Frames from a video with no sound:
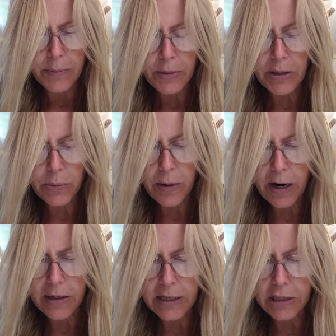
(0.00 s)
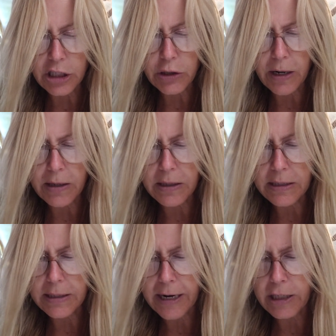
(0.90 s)
but the rock that struck the
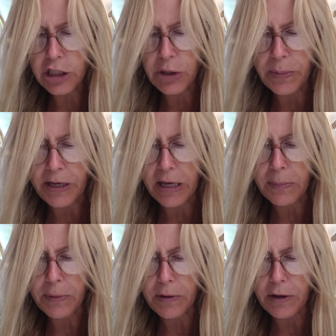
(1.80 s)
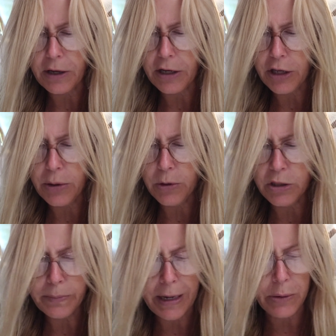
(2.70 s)
statue became a huge
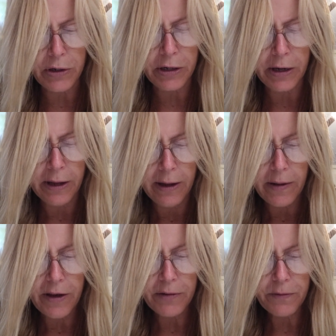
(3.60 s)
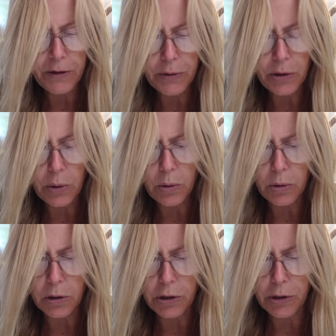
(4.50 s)
mountain and filled the
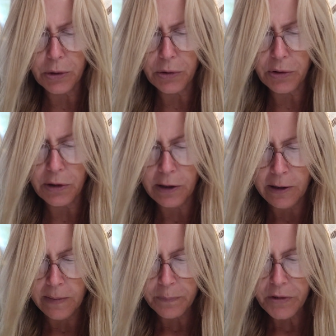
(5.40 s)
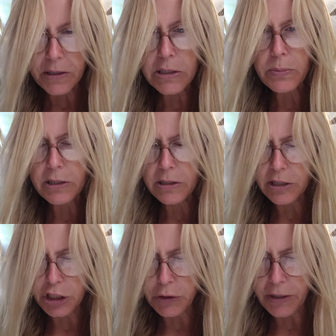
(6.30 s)
whole earth. This was the
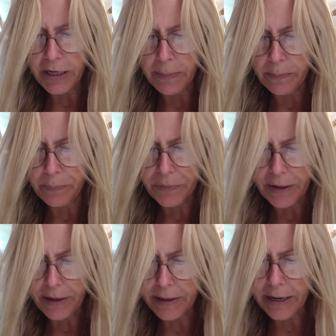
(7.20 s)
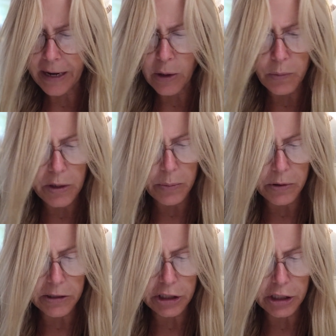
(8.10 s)
dream, and now we will
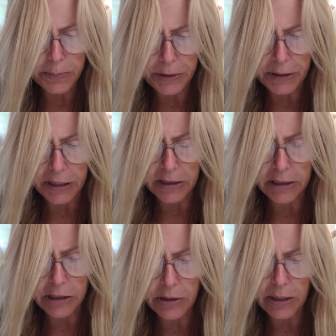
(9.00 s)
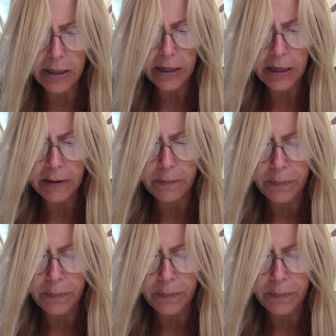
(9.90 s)
interpret it to the king.